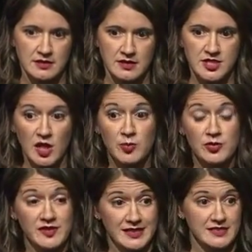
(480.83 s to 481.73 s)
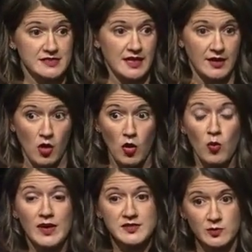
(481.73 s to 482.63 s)
Childbirth is, and
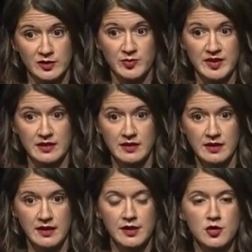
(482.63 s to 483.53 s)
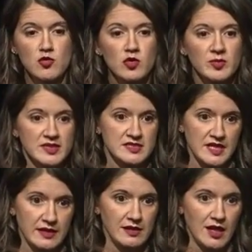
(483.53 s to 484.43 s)
always will be, an enormous
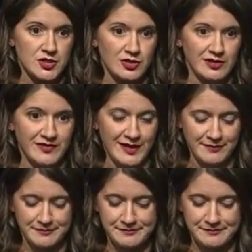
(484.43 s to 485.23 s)
psychological event.